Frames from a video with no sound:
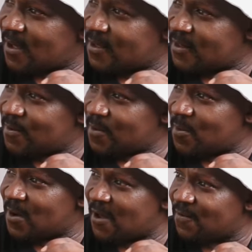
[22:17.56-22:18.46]
and the then,
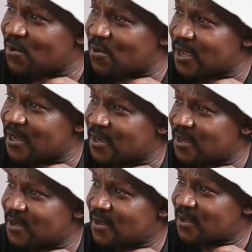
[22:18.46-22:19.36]
people love your work.
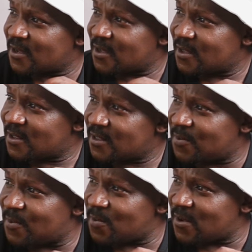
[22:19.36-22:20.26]
The
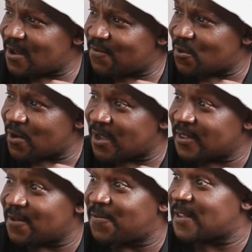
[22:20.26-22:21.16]
people love your work.
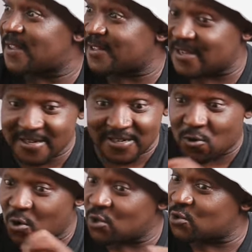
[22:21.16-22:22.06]
The fact that Henry
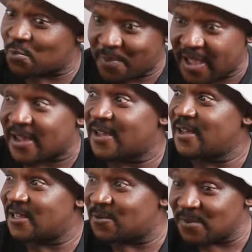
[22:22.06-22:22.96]
called you back,
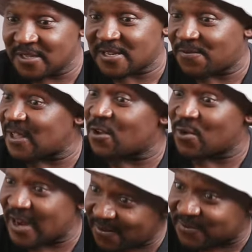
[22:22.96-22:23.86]
it means after you
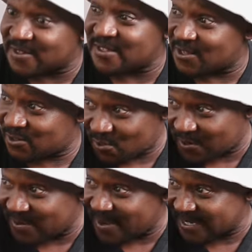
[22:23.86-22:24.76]
left, they saw
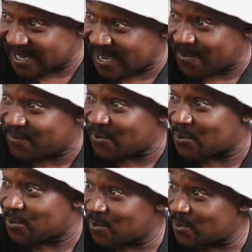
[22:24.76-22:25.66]
there was a gap for you.